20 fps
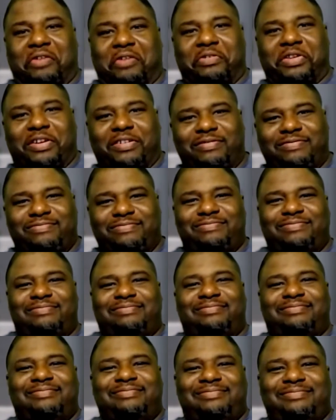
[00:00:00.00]
I don't know.
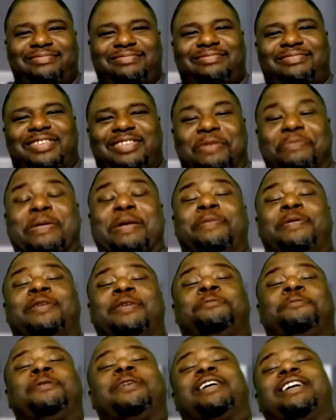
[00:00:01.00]

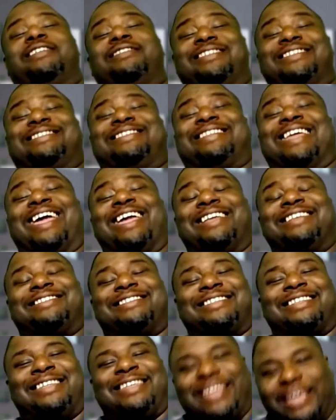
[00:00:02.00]
Maybe it's because it's
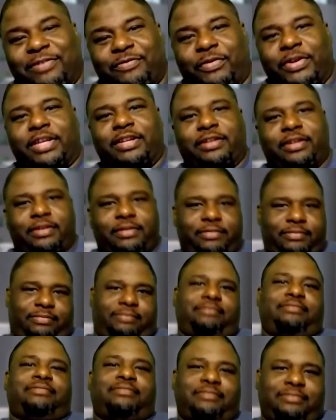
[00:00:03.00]
Thanksgiving.
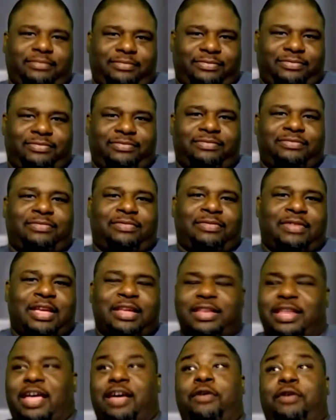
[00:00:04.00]

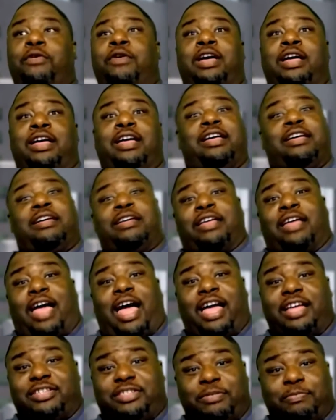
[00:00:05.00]
Now,
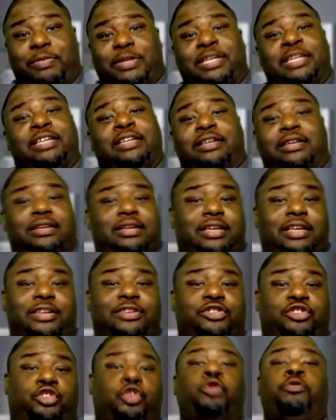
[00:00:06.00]
I should be
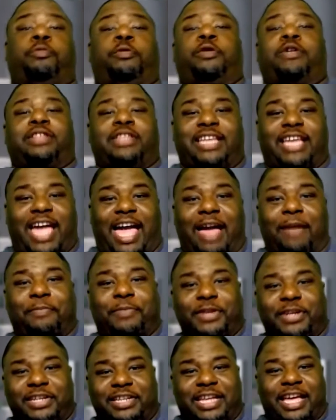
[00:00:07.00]
exuberantly
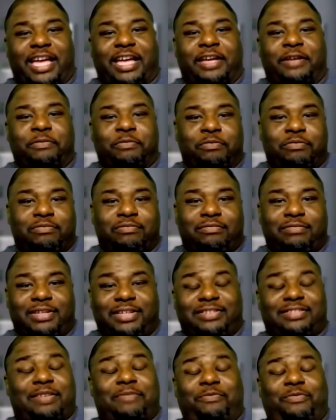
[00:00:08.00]
happy today
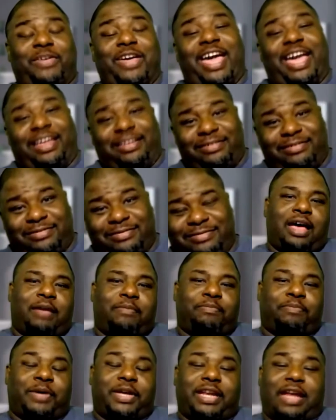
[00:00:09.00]
because I'm fat,
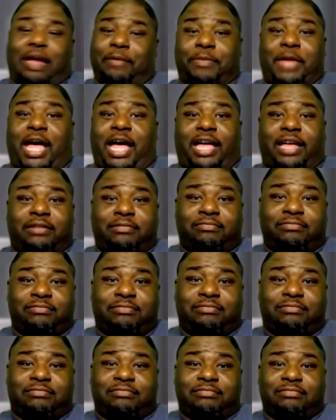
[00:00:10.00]
uh, but I'm not.
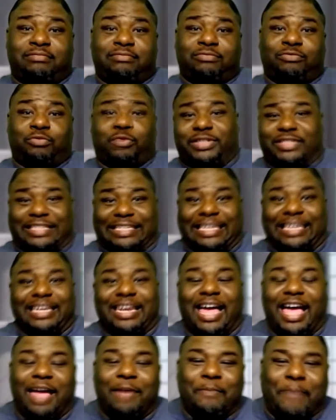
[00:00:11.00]
Once
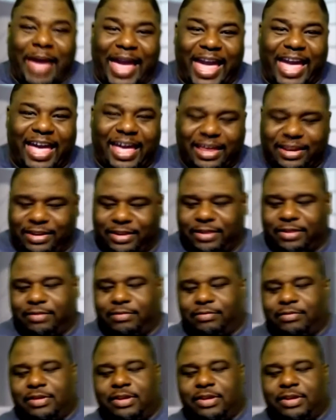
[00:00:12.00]
again, I am mad.